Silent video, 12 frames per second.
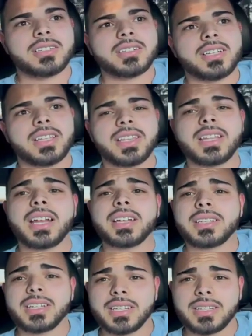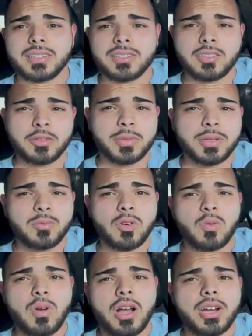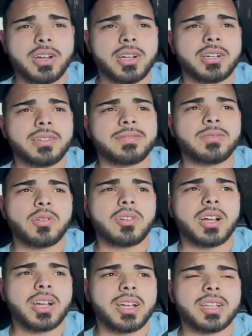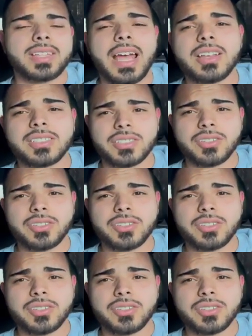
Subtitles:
And then I did a little bit more water for 1000